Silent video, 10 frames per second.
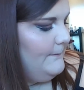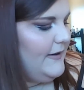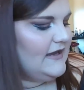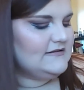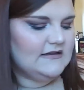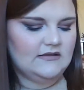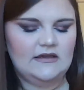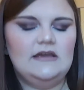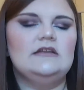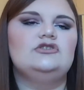
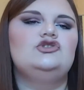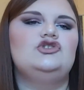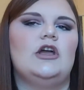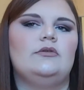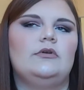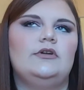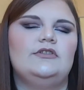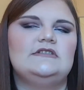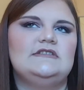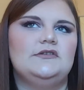Basically, in general,
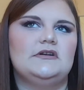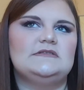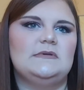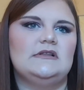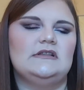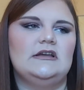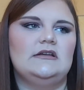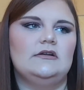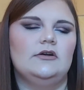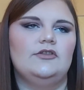this year has been
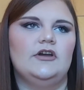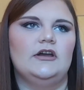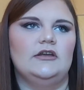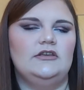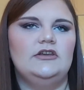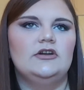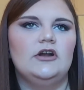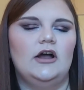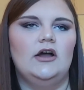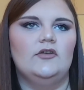the year
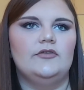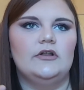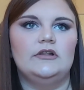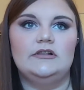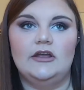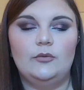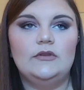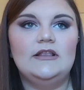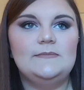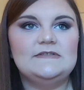of
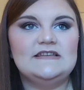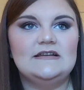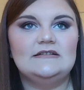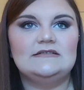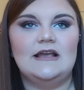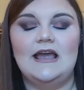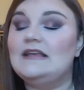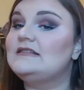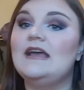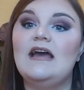liquid lipsticks,
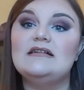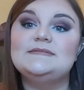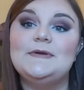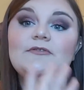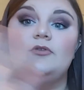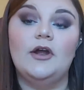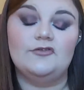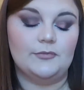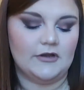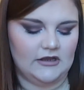as it has been for
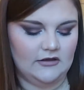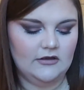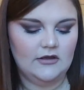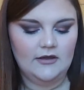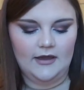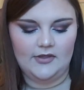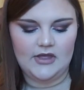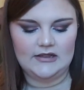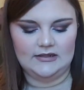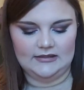everybody, and
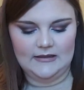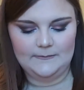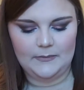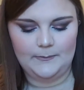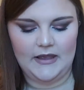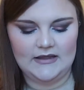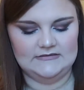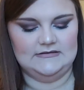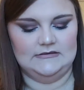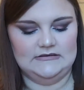then lip
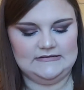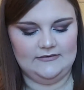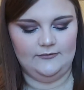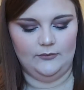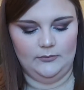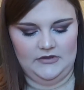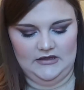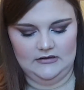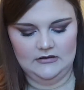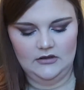pencils for me.